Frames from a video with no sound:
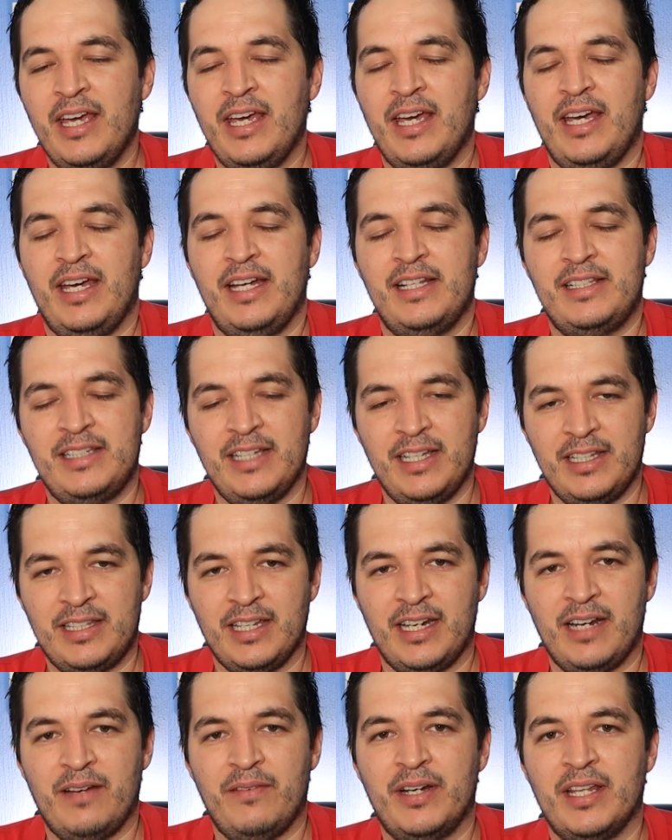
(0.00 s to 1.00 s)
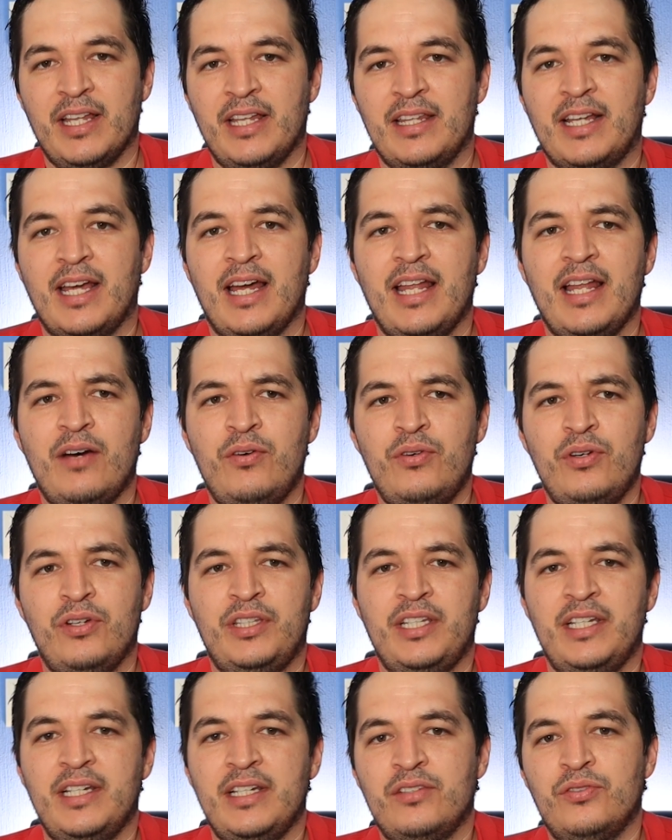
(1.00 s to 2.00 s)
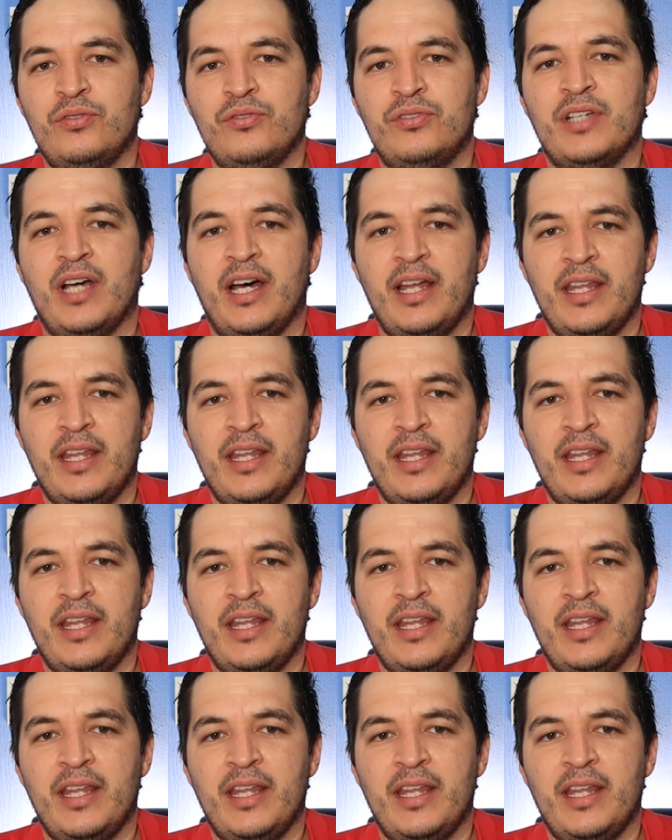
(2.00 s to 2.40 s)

Everyone has their own variations, but in general,